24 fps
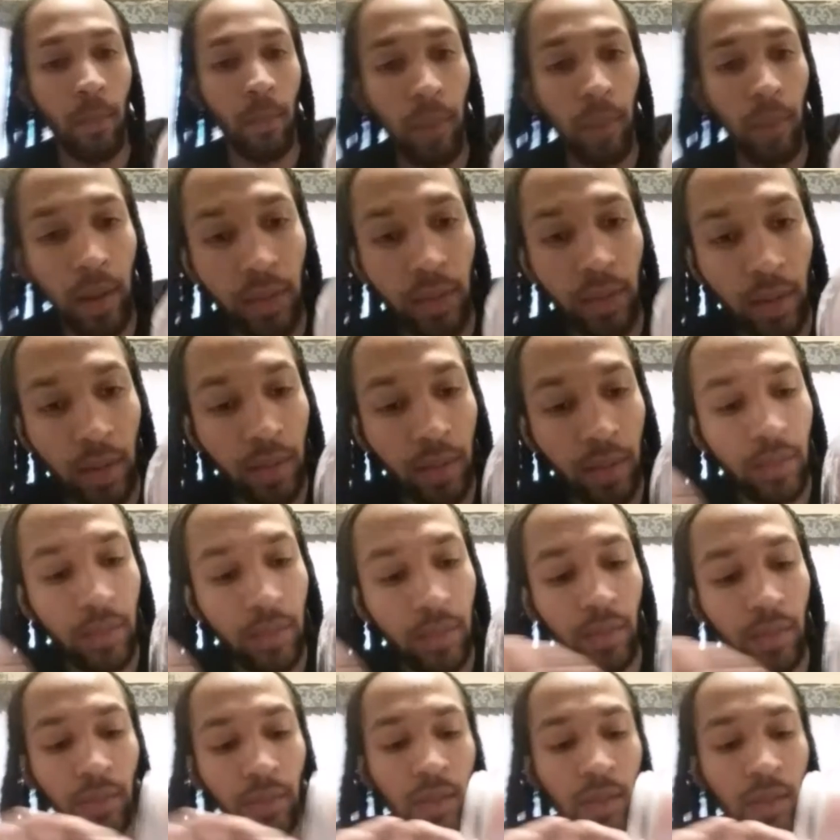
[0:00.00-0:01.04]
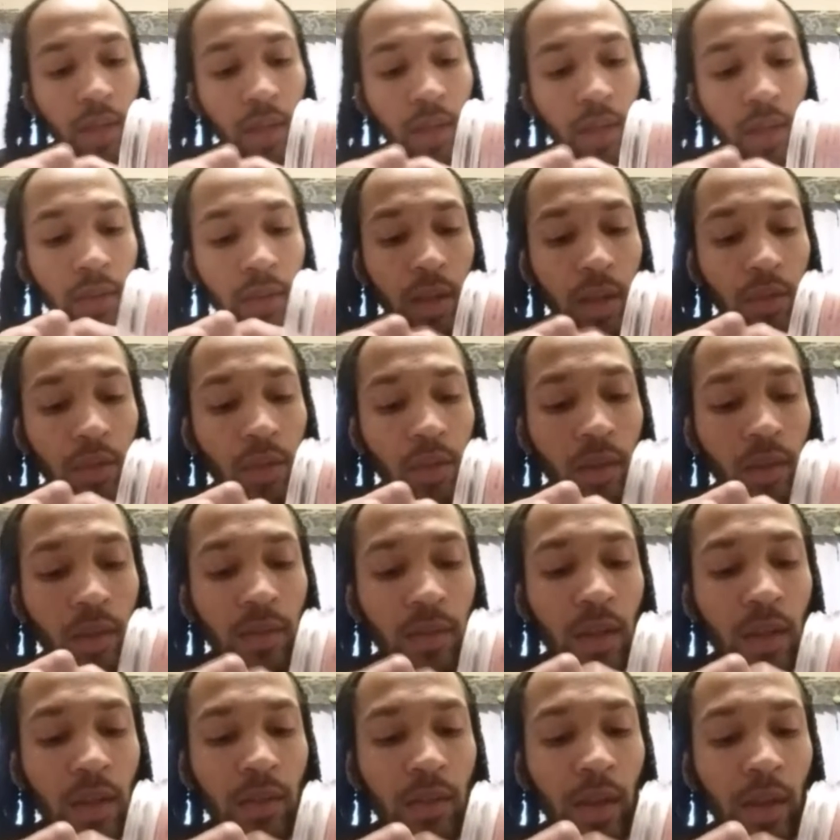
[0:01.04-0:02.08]
But the consistency of it, as you can
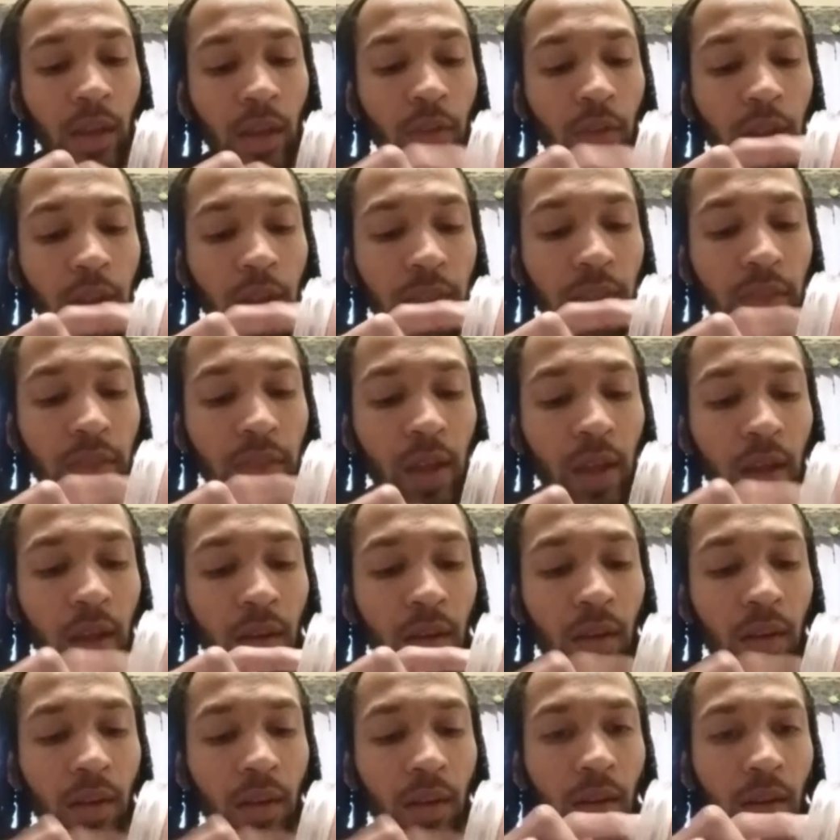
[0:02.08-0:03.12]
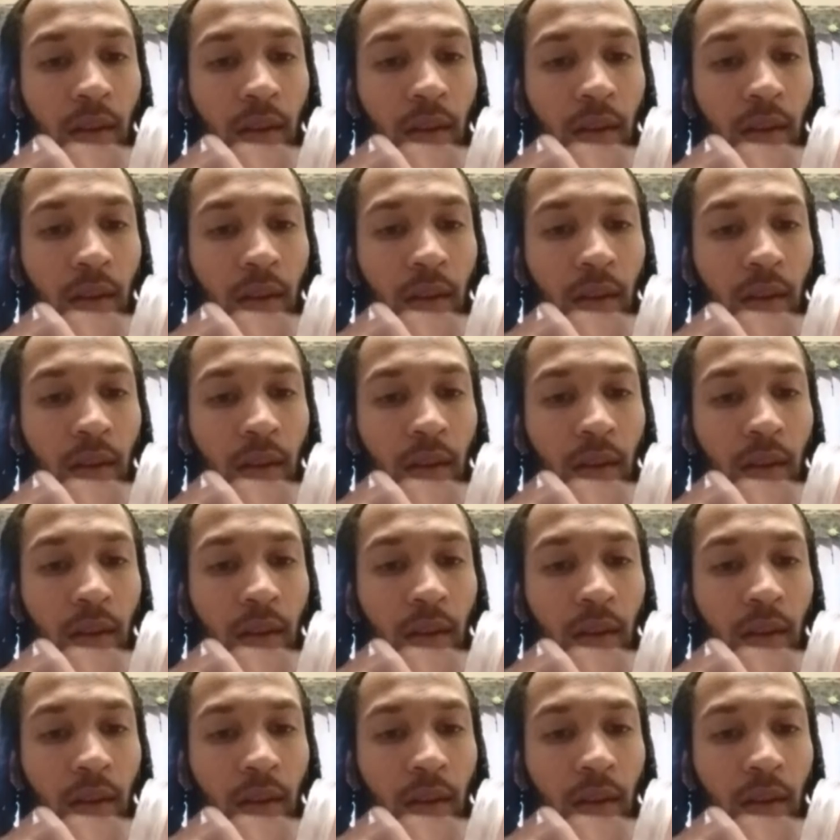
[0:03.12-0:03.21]
see, it's like it's really thick.